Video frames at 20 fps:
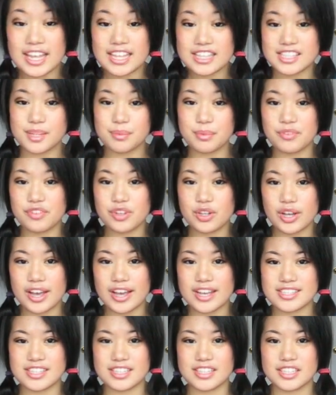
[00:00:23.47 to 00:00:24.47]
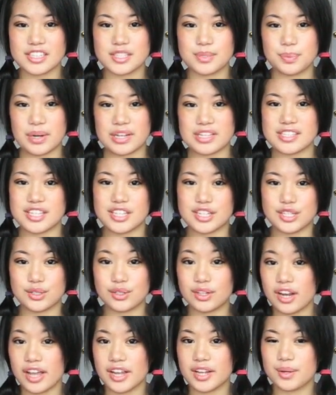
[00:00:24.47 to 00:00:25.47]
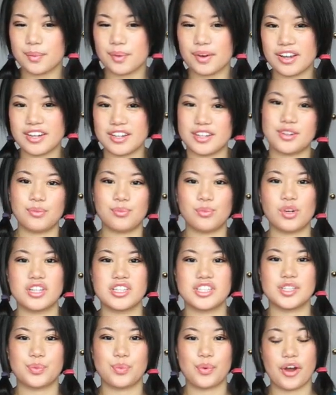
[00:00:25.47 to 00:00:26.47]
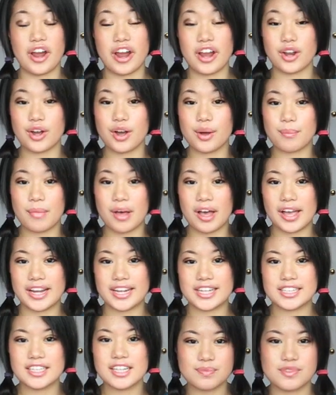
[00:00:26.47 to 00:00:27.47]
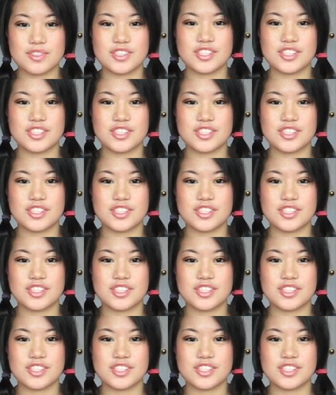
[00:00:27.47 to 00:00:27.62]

And some of you guys had expressed that you'd like one and wondered where I got mine.